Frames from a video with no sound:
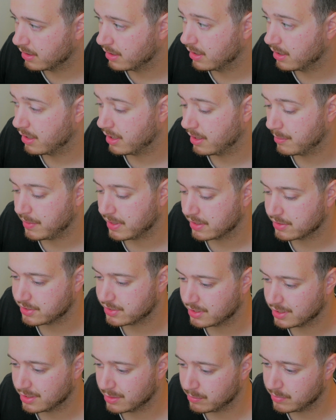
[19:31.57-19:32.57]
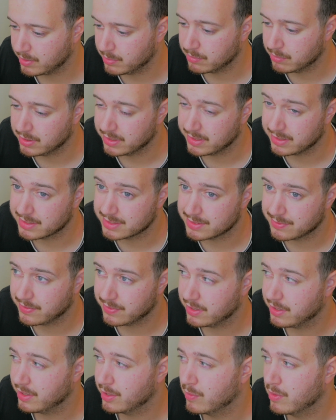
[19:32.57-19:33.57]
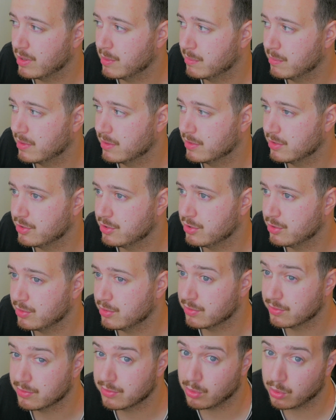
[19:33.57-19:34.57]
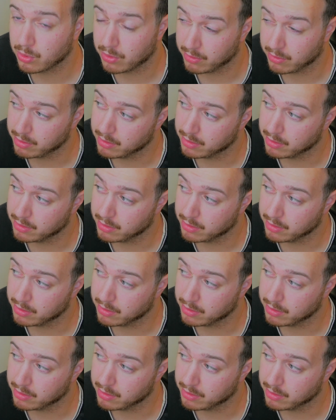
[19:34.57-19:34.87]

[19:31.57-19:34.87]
I'm actually going to be putting this video up on June 4th.